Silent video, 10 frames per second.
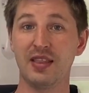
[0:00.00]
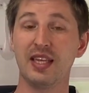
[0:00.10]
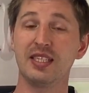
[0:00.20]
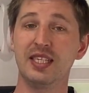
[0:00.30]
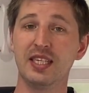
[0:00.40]

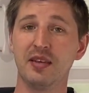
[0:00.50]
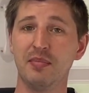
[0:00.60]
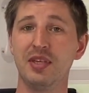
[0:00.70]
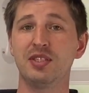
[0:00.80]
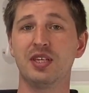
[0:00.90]
then
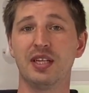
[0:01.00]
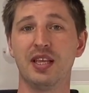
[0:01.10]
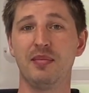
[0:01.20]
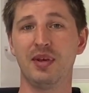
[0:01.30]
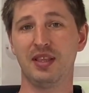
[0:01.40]
decommissioning
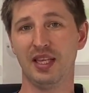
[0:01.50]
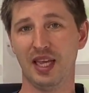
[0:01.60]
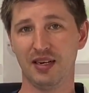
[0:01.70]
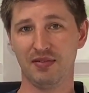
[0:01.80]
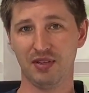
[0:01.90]
them at the
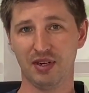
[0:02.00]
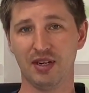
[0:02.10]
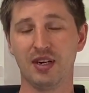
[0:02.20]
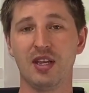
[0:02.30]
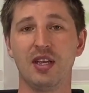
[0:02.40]
end of
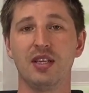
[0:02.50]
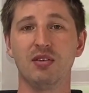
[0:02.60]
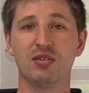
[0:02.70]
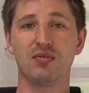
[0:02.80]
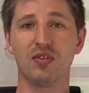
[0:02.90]
their
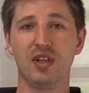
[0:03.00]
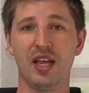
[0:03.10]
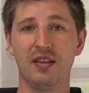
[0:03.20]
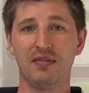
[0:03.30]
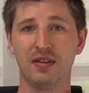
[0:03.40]
useful life.